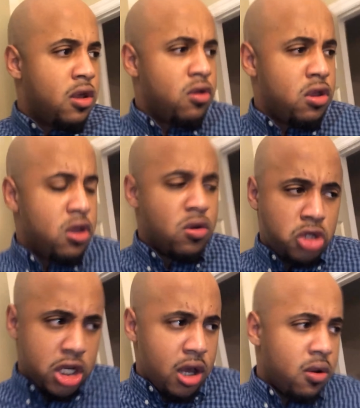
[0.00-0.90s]
You
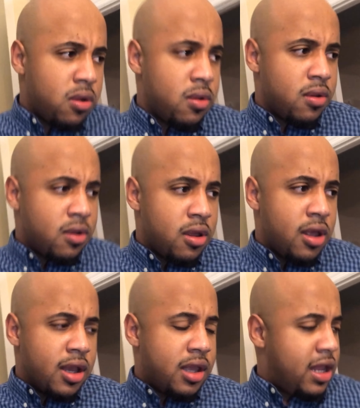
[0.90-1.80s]
you show?
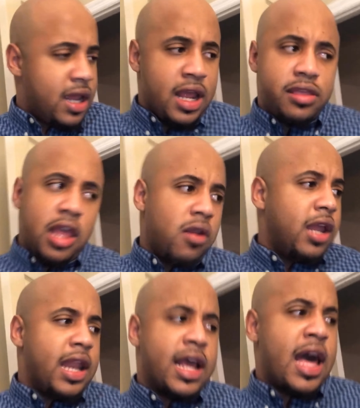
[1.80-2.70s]
Anything you
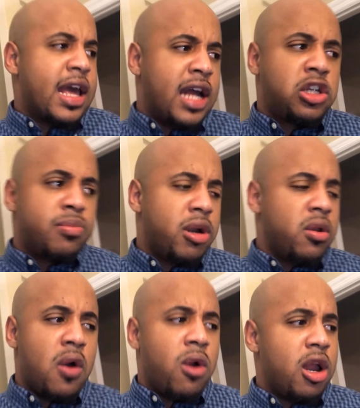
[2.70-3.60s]
need, I, I got you,
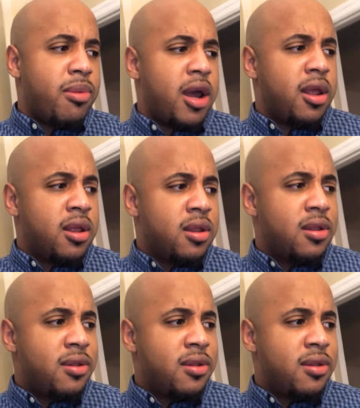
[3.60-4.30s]
bro. Don't worry about it.